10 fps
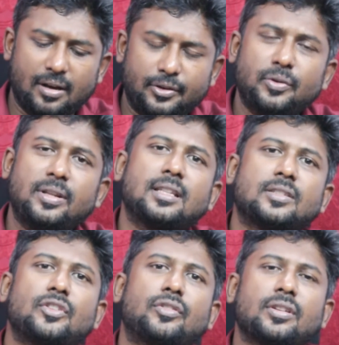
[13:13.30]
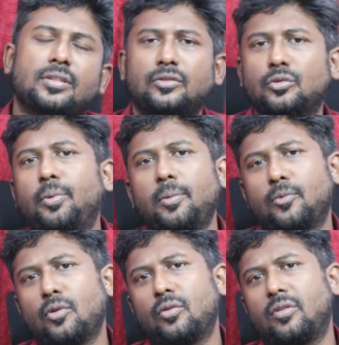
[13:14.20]
during this discussion, Supreme
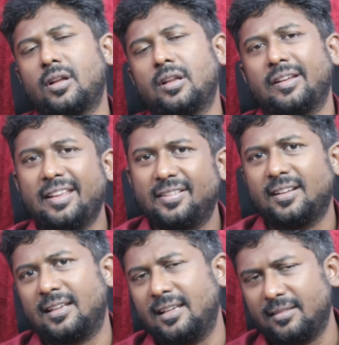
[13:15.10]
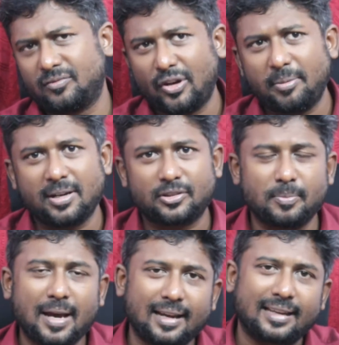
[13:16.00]
Court recently, 3 months
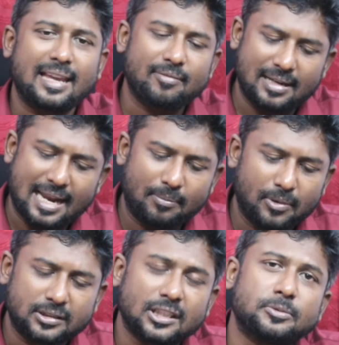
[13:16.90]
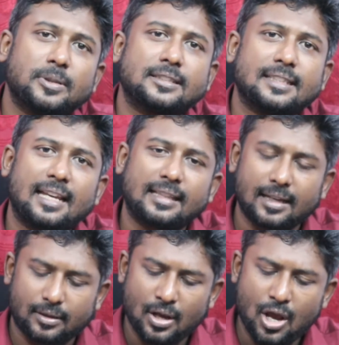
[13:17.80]
back, gave a landmark judgment saying
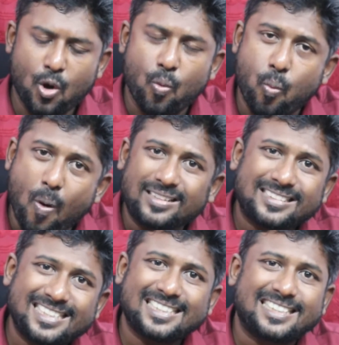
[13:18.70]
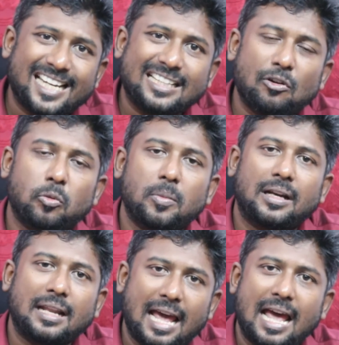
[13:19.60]
that once the state
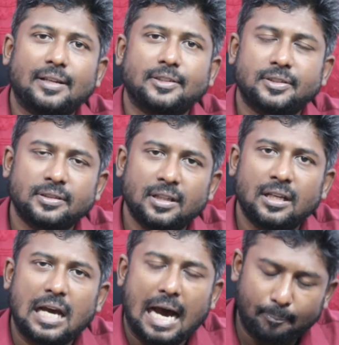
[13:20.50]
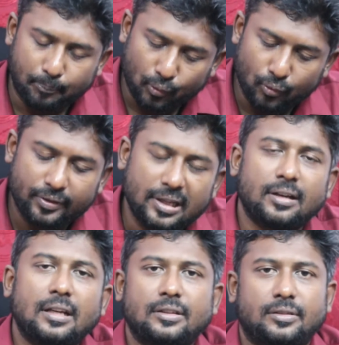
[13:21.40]
government has approved the
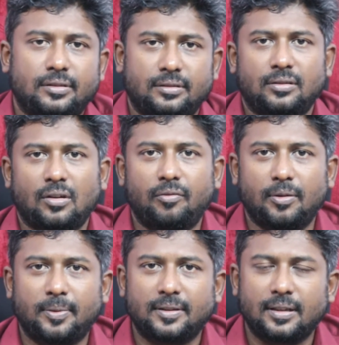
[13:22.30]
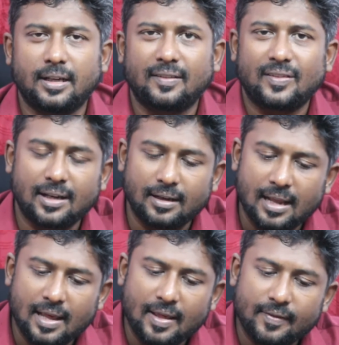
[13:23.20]
release of a prisoner, then
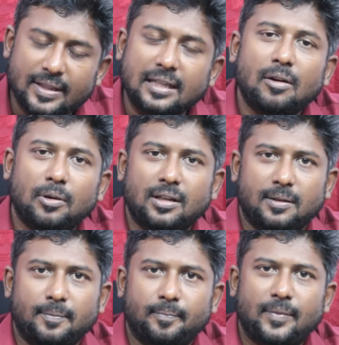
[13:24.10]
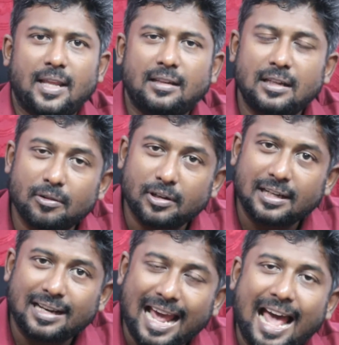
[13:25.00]
the
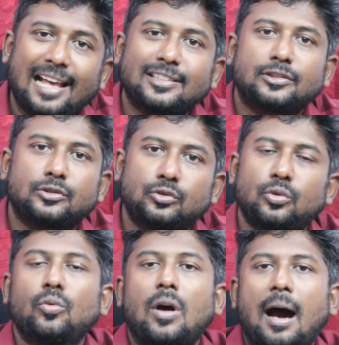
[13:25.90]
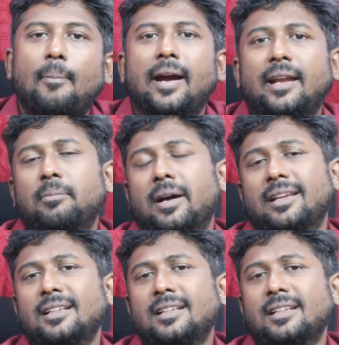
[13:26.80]
governor has to abide by